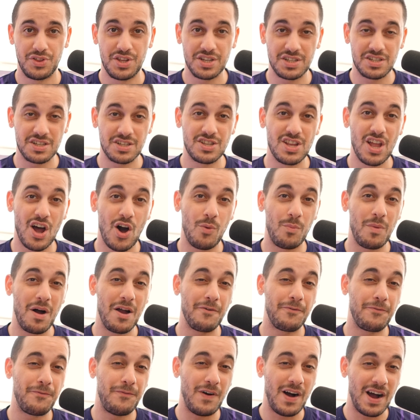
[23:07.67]
This is now
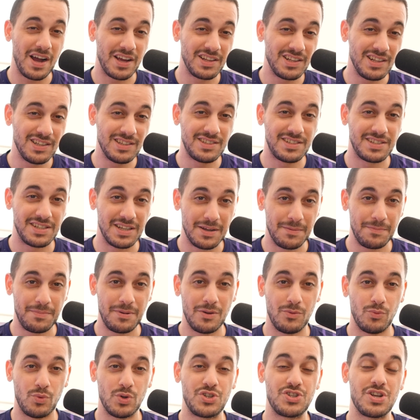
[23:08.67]
my final tip,
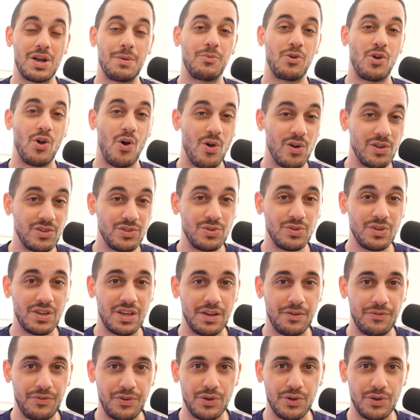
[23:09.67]
which I'm going to give